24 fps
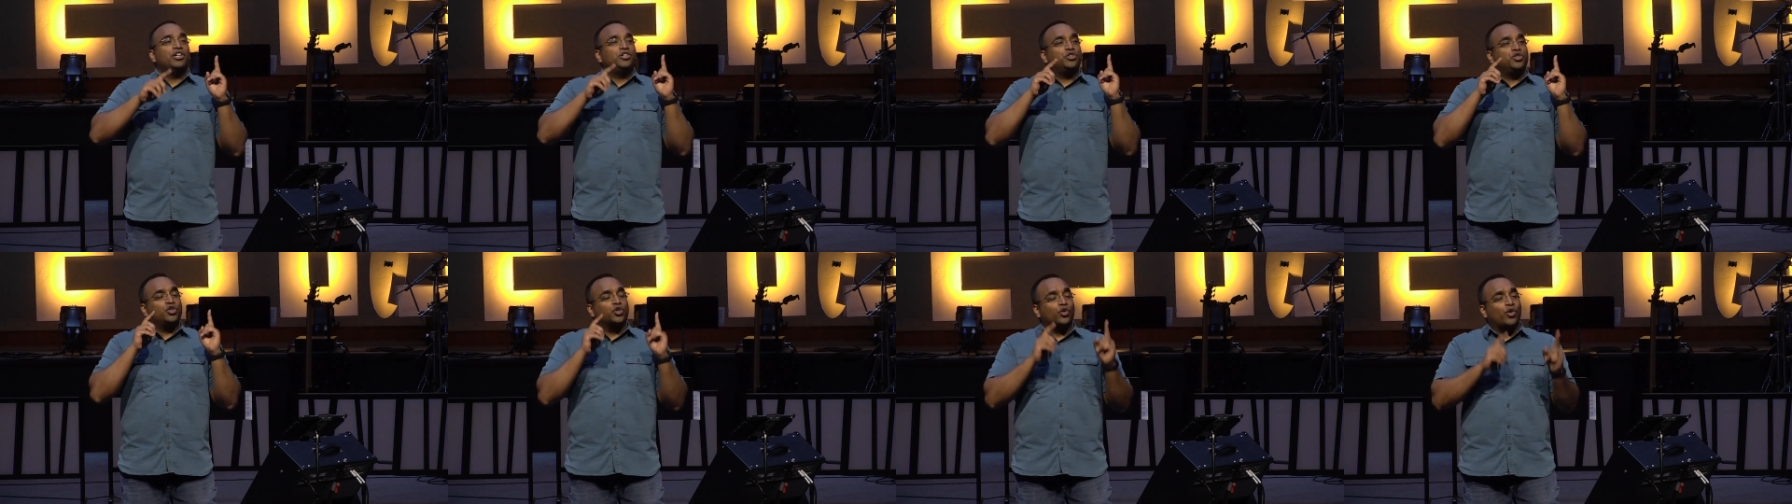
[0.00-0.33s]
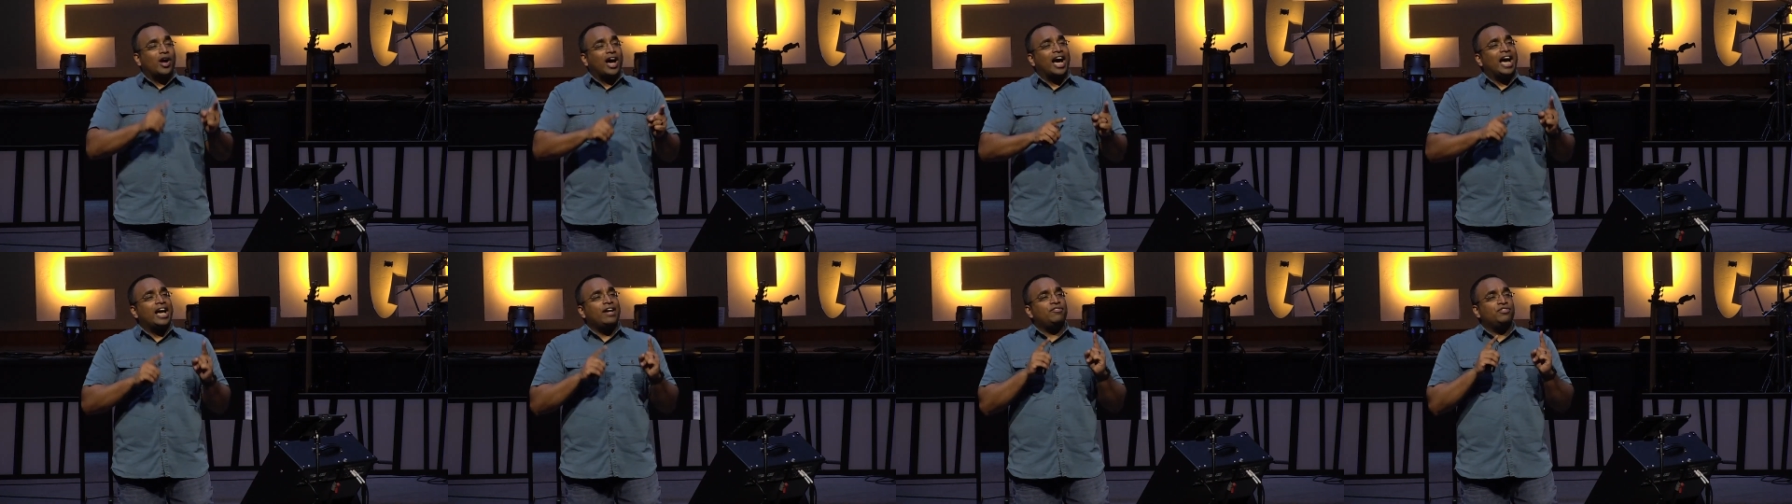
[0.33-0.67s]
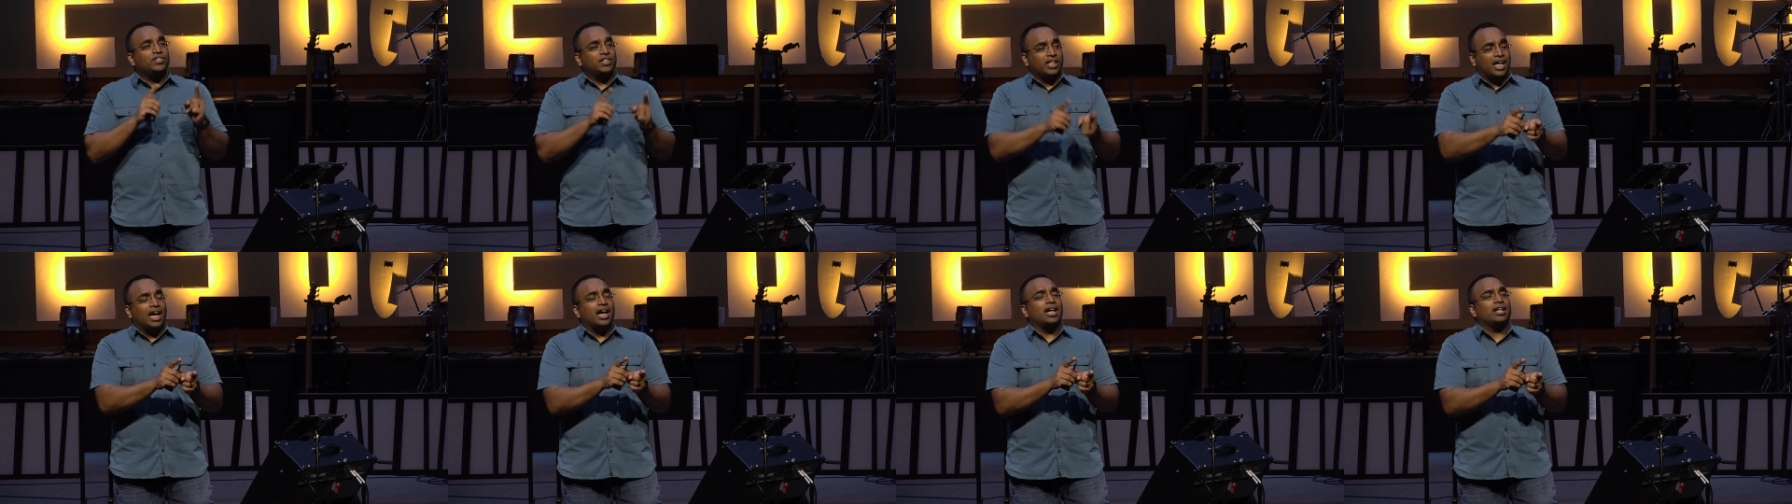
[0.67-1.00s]

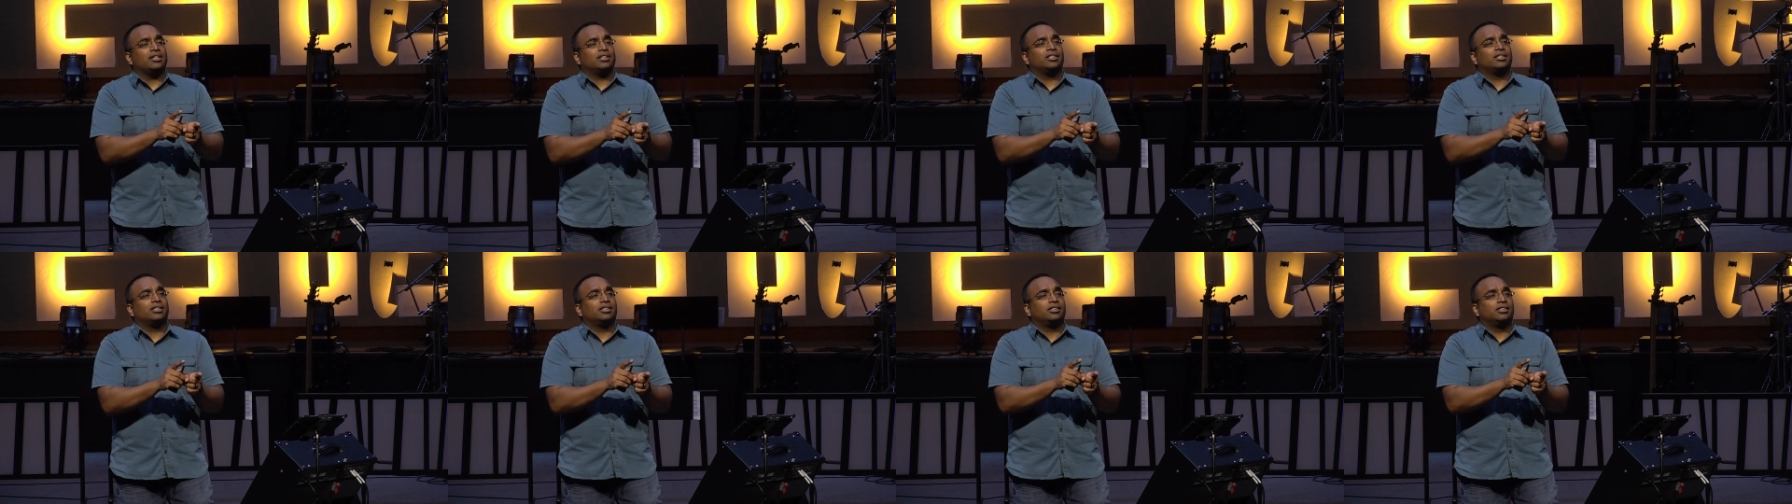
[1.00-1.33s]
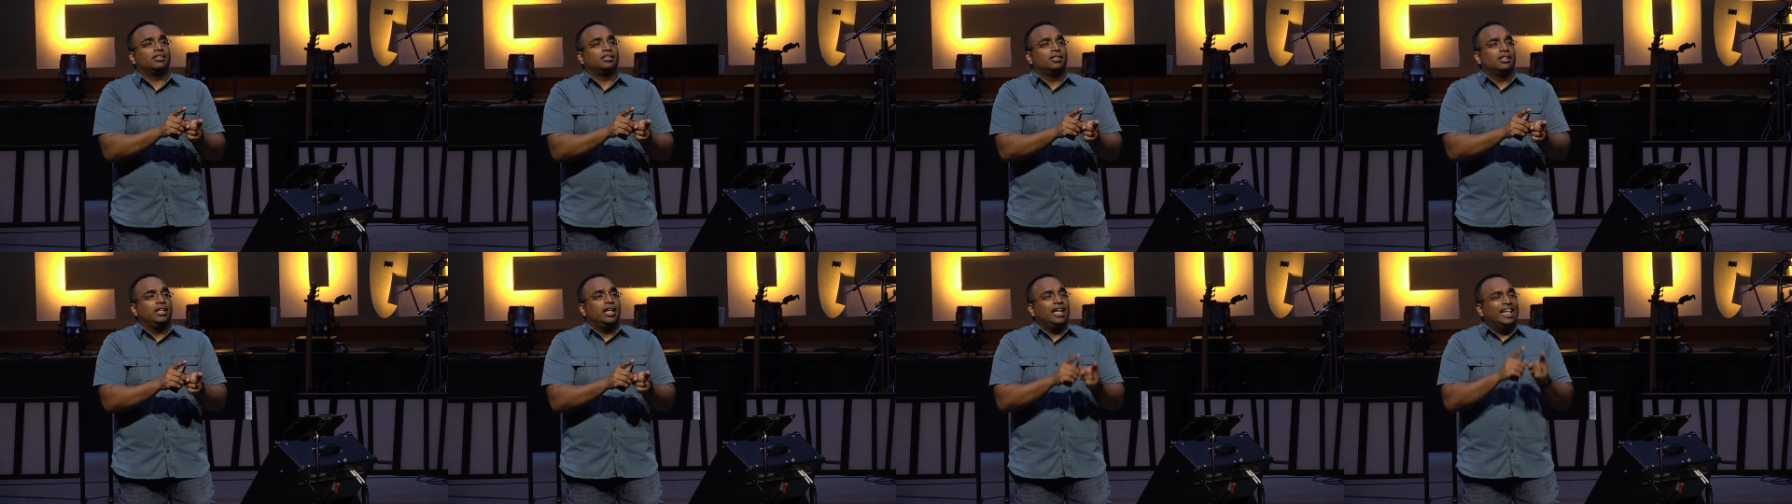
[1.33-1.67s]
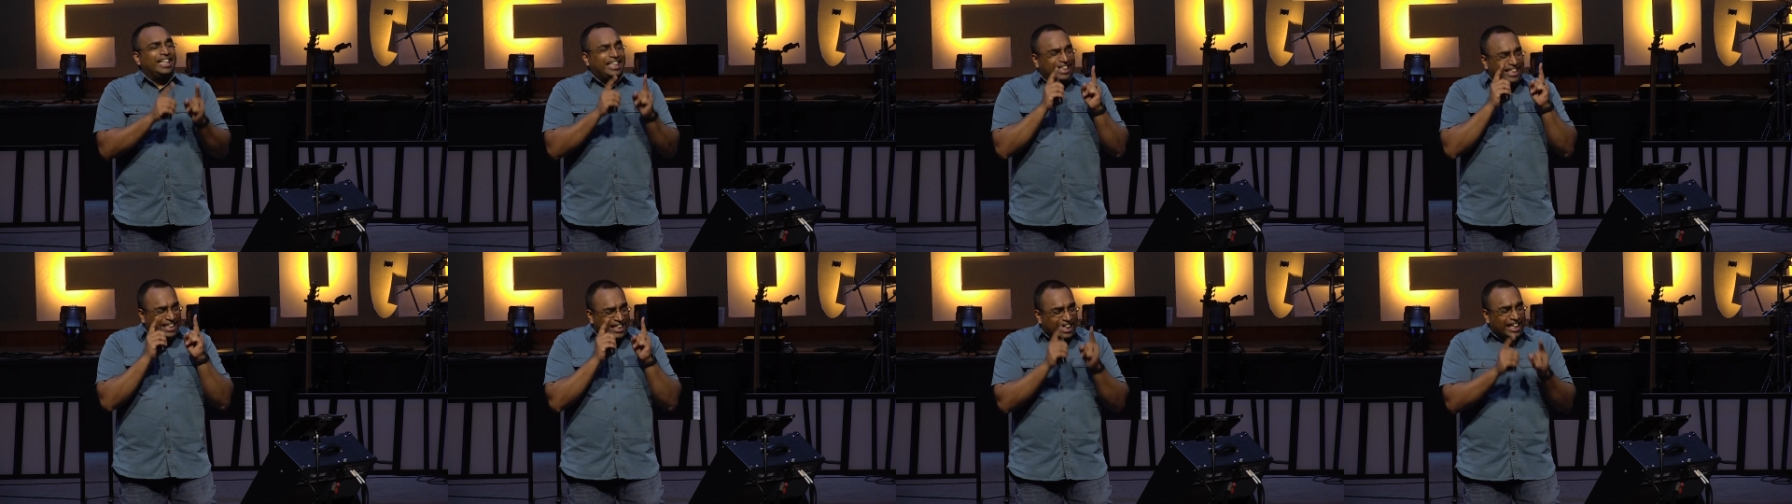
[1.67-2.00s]
drives us,
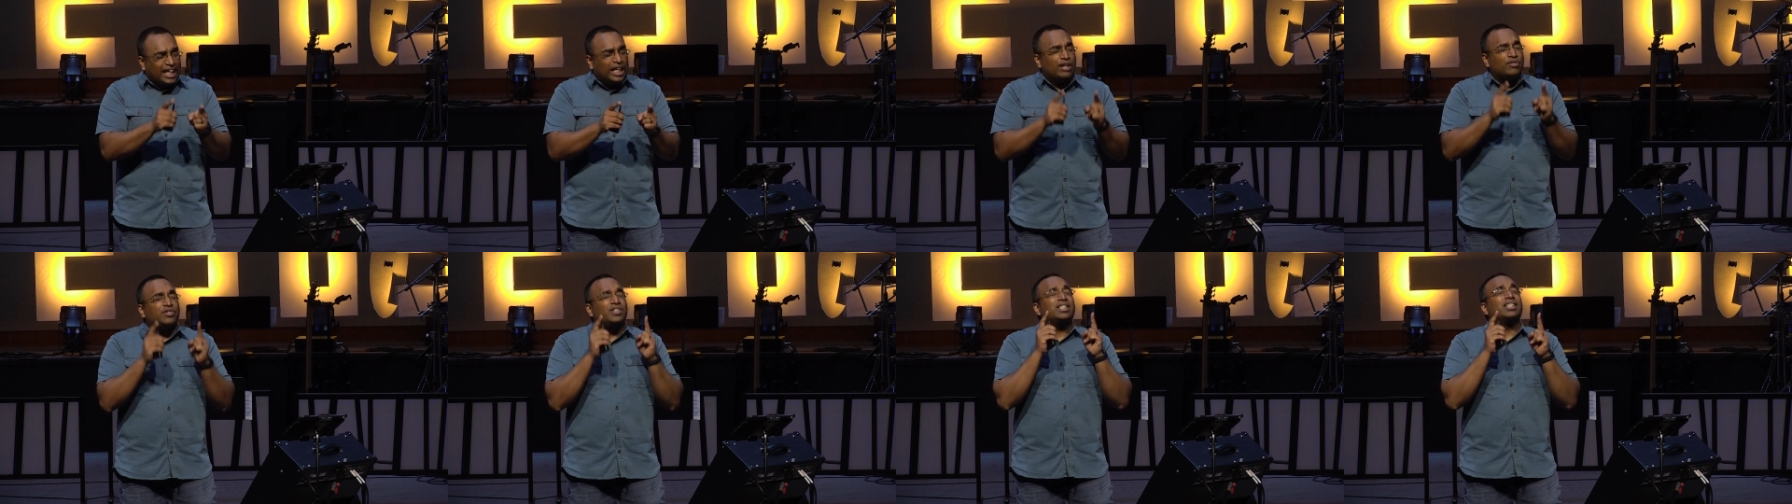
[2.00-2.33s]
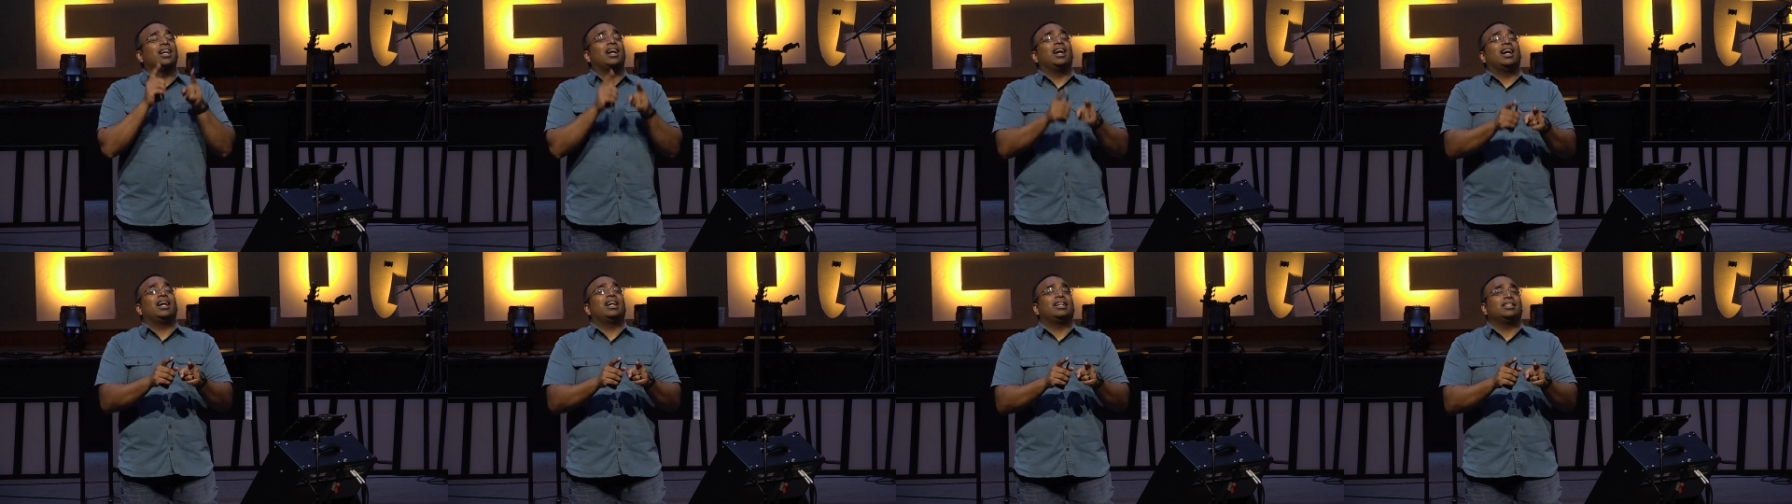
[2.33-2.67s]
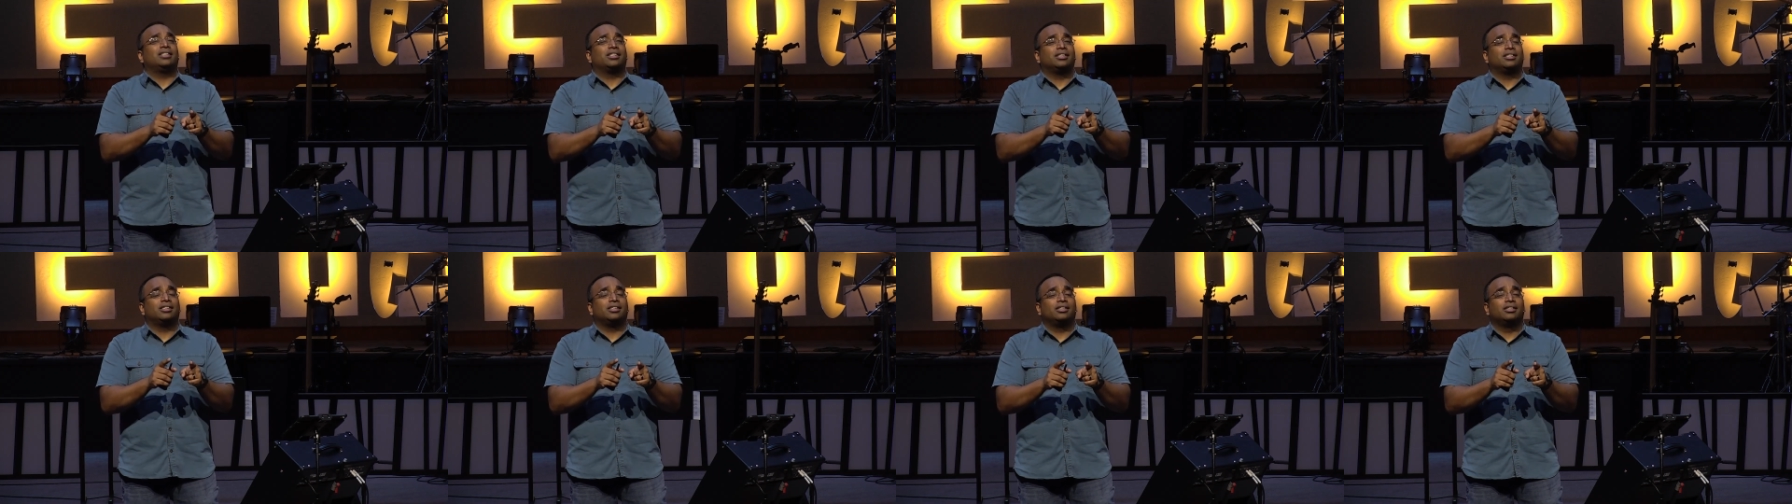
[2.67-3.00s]
gives
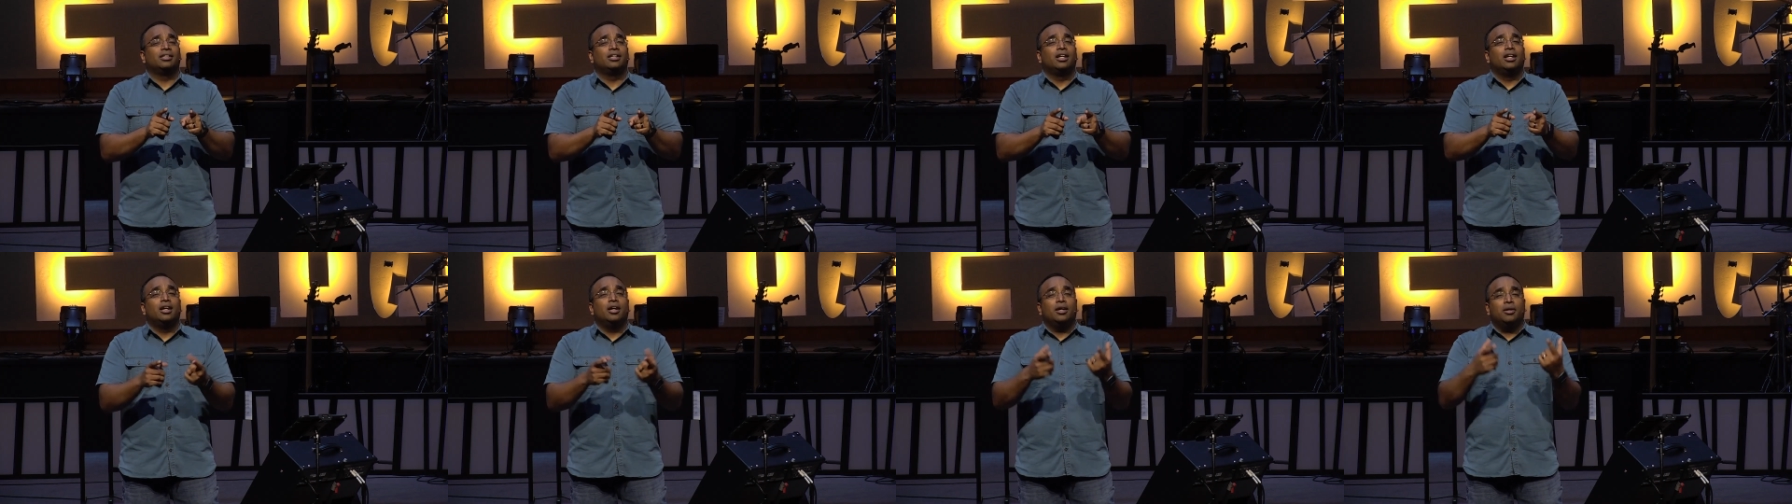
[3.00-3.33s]
us,